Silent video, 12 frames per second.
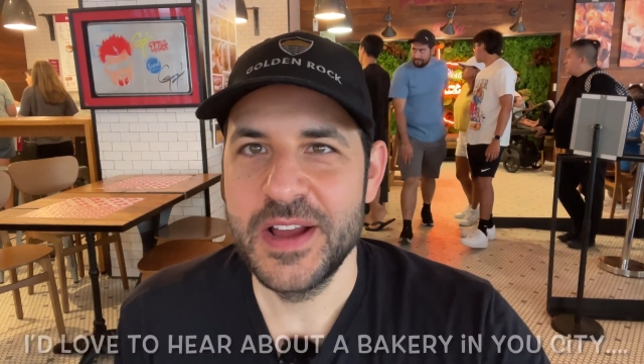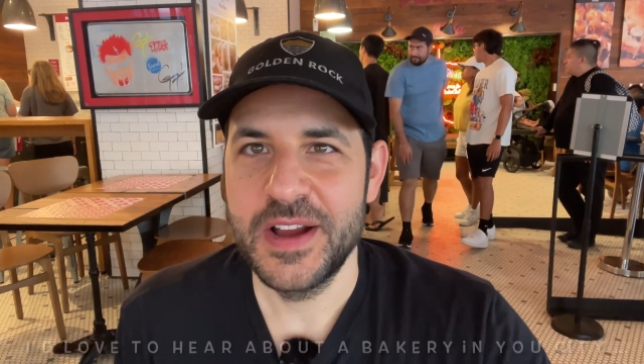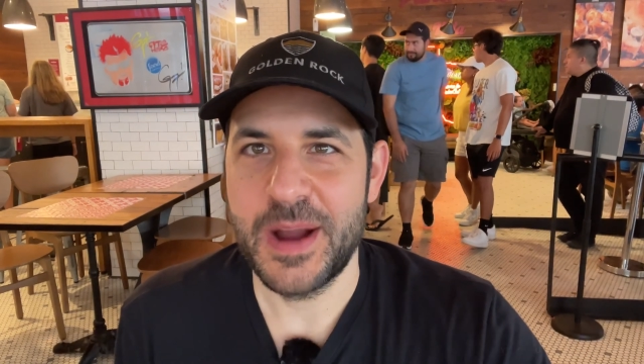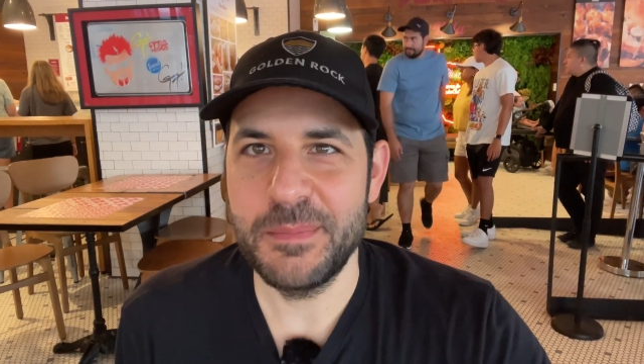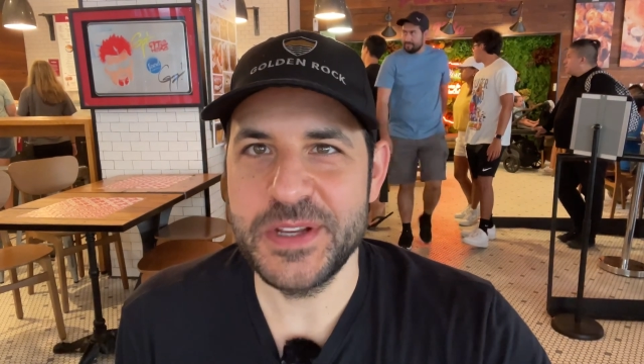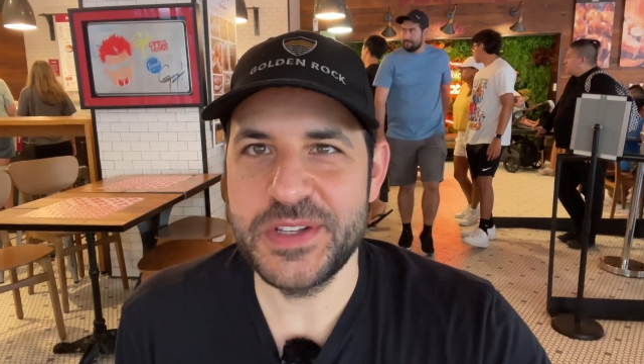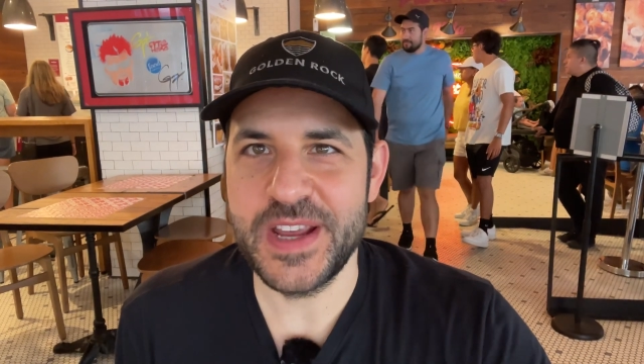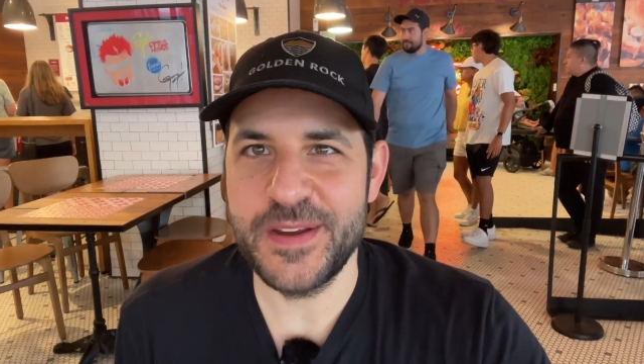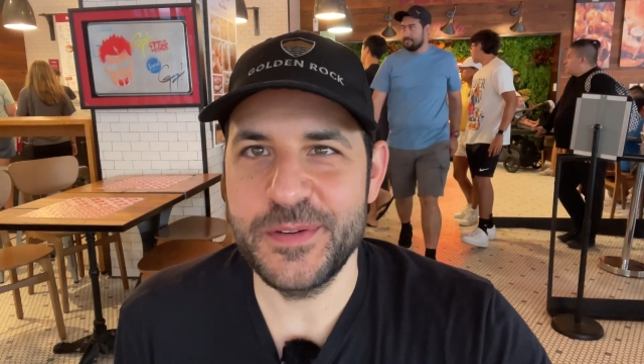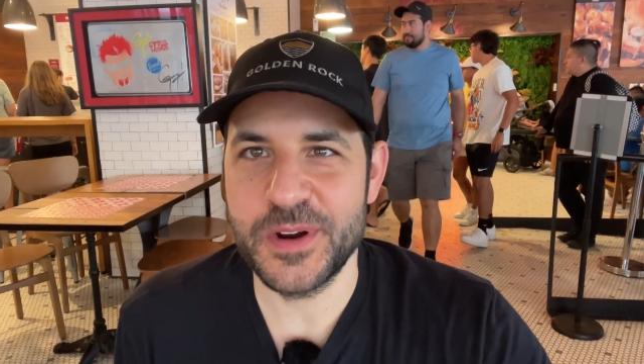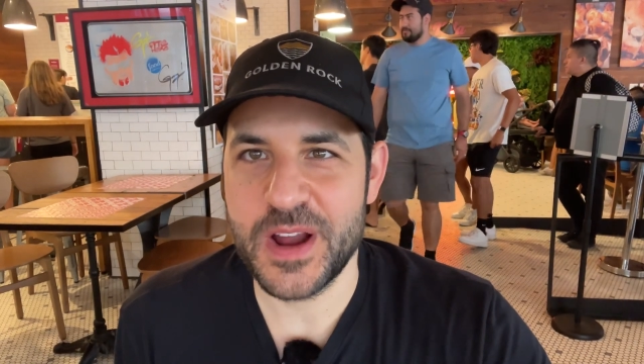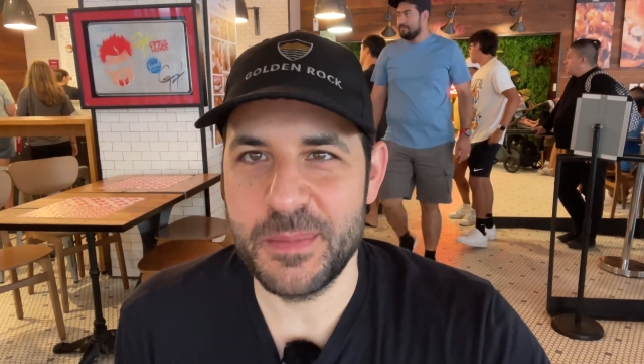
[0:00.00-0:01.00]
I'm gonna say if
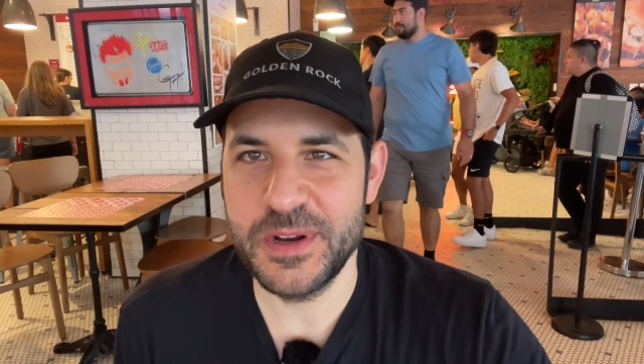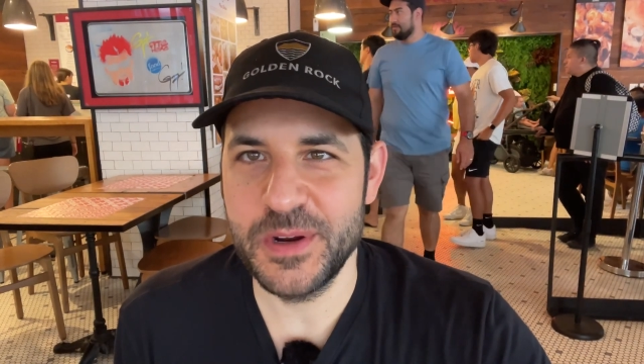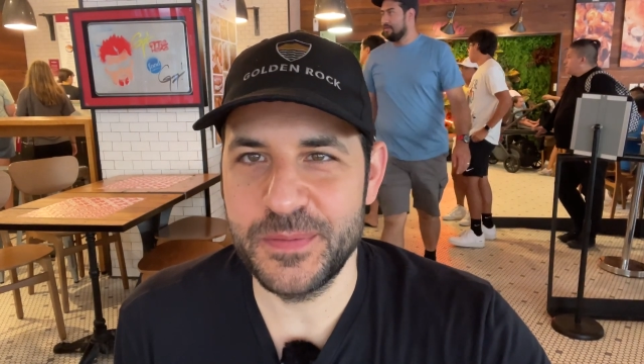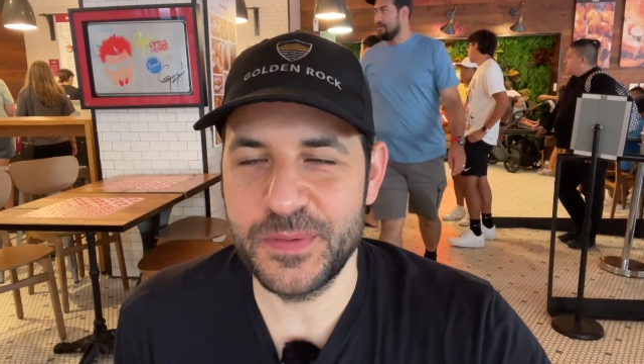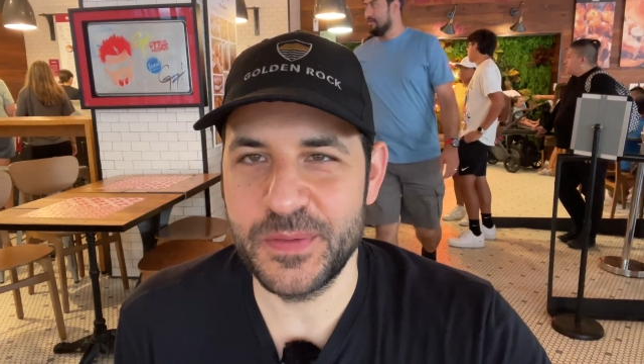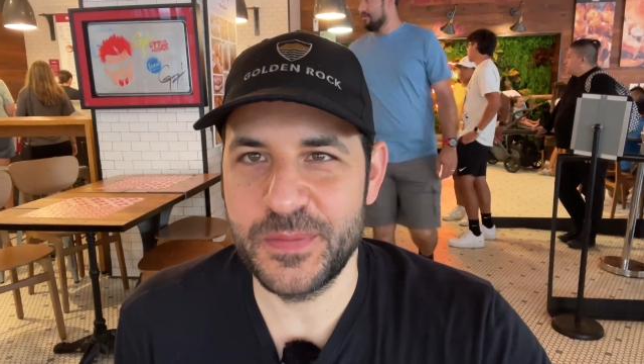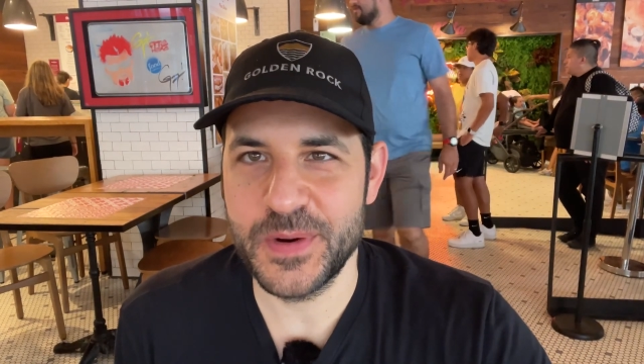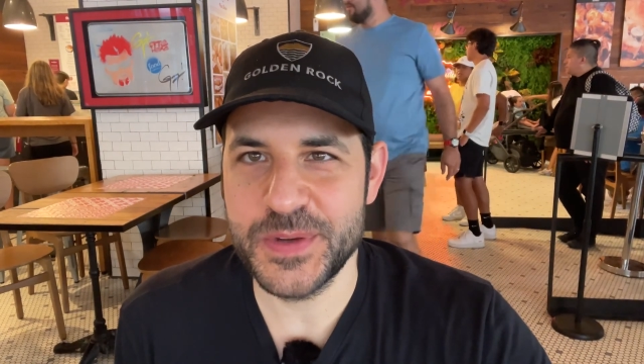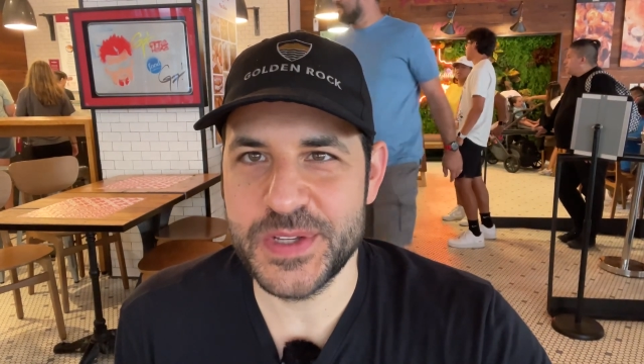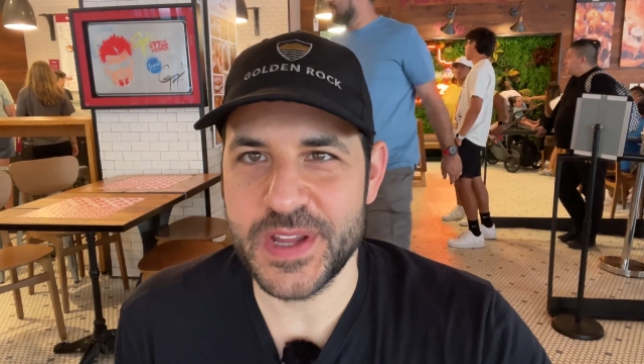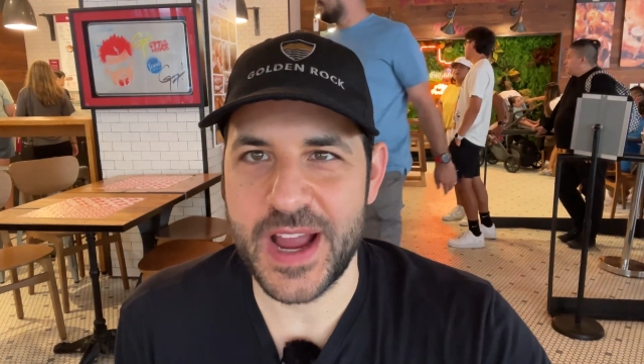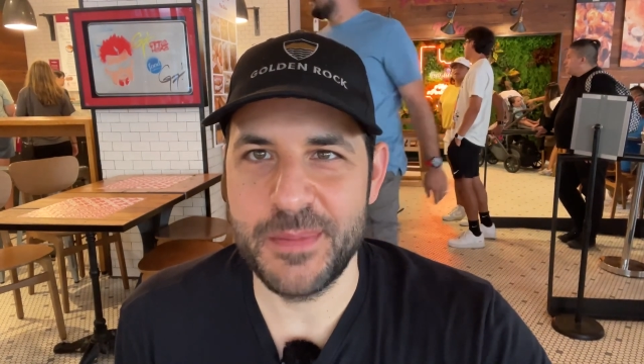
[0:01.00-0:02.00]
you're coming here for the
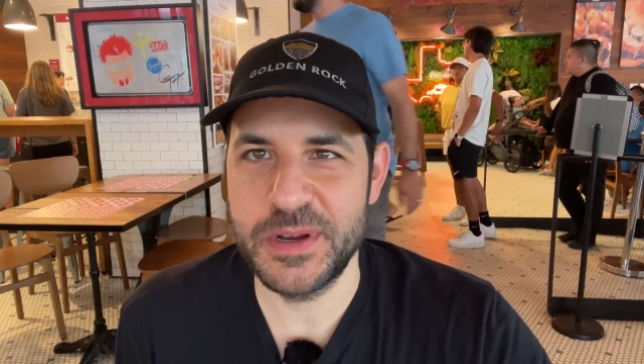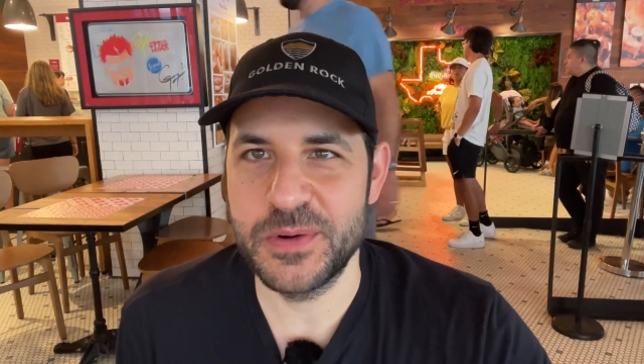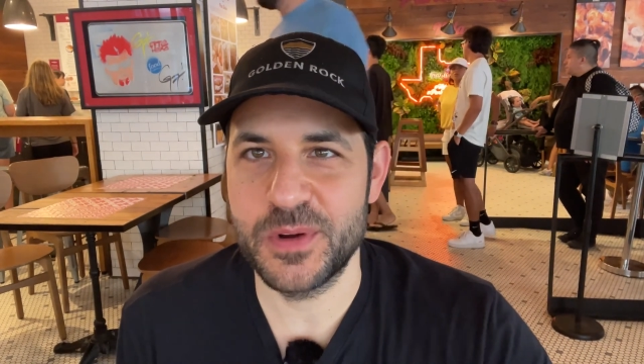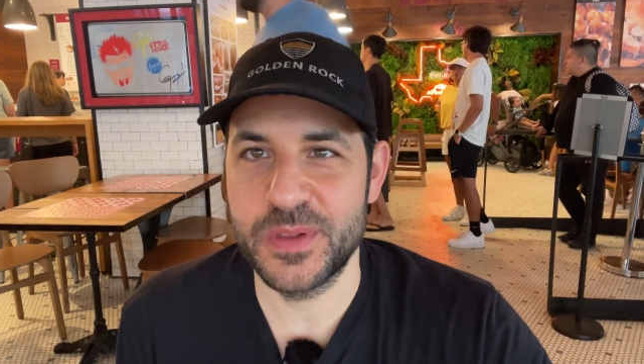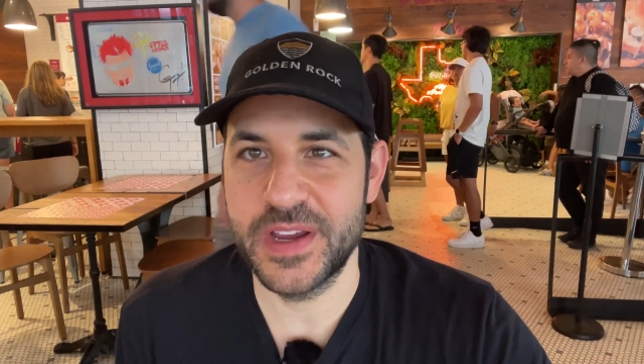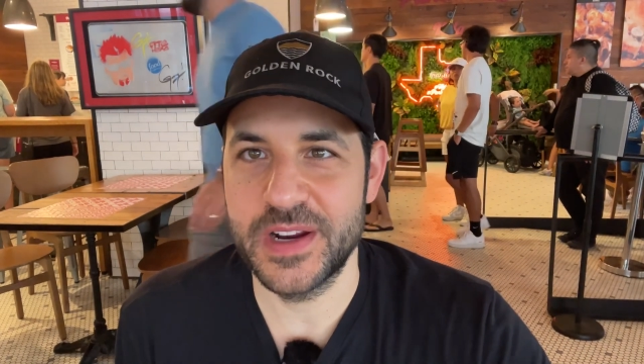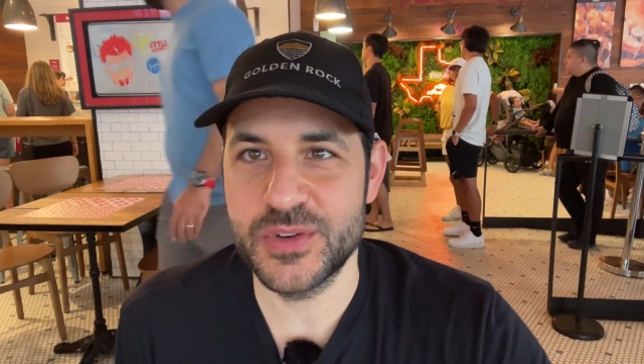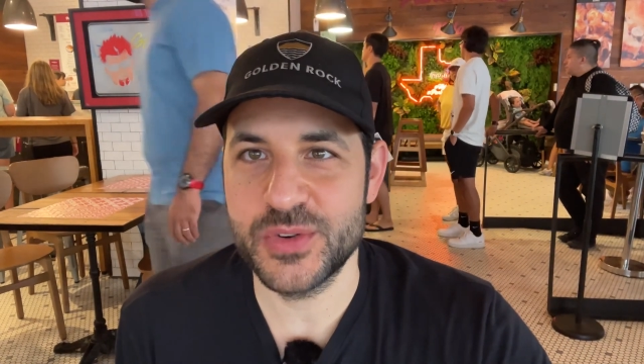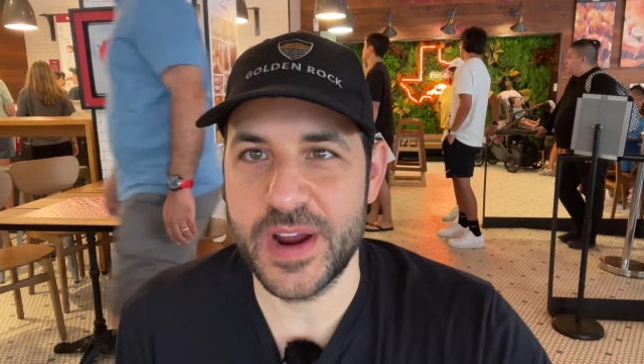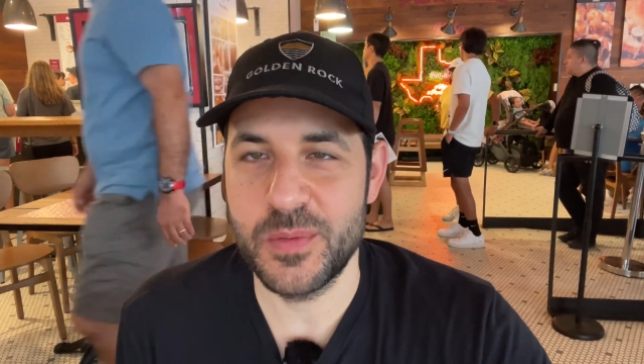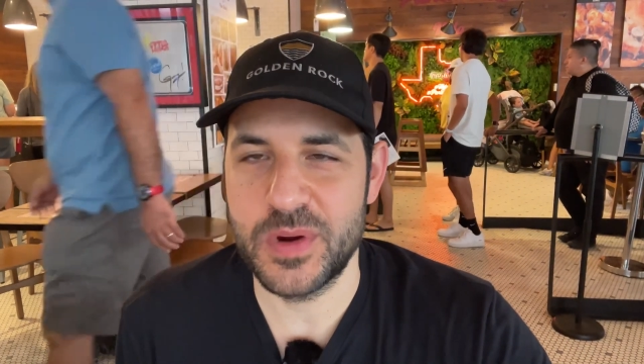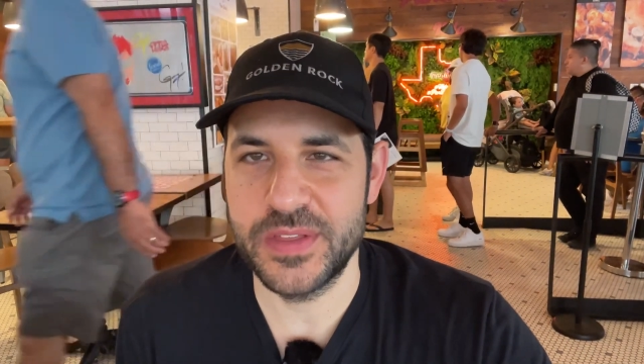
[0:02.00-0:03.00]
first time and you're only gonna
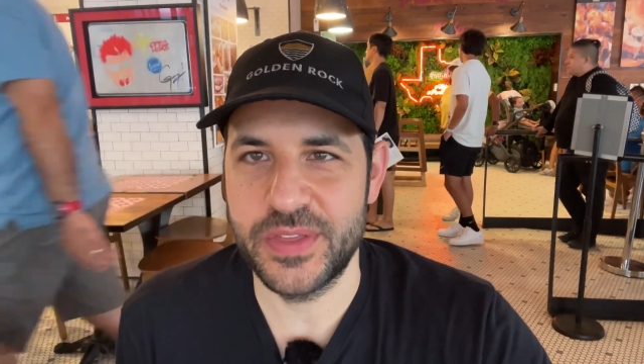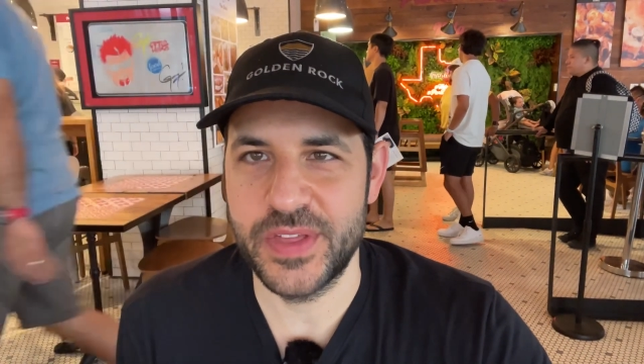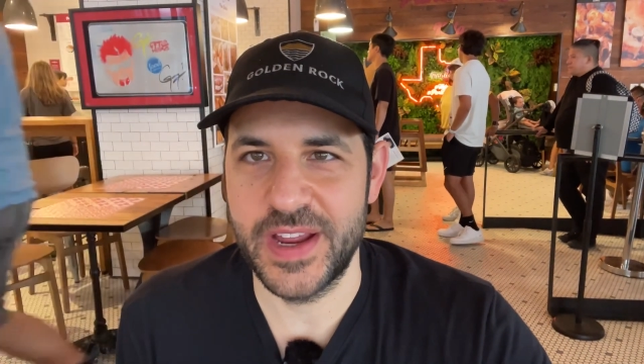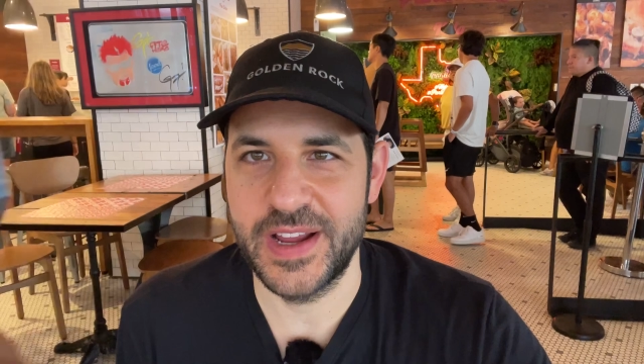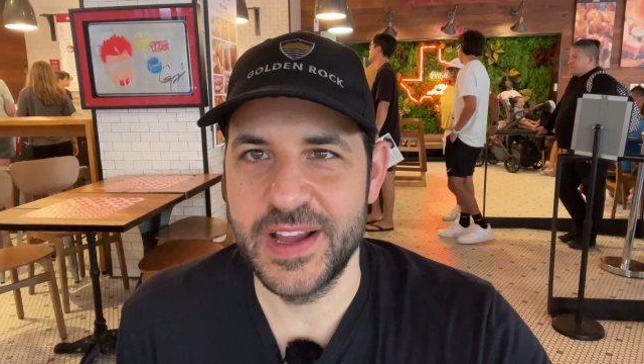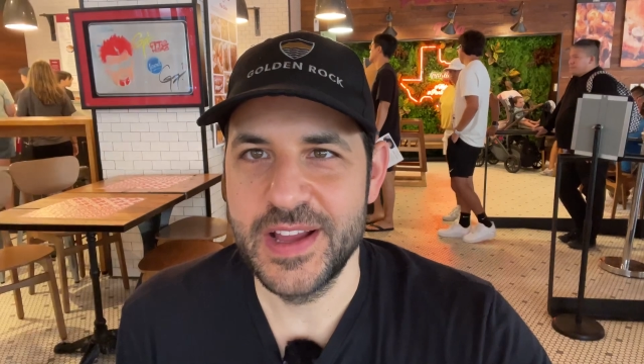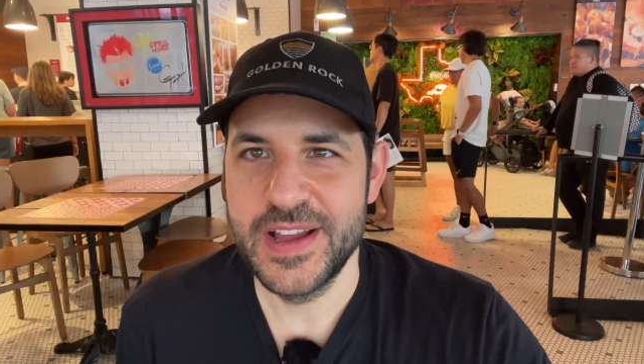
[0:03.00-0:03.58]
try one thing,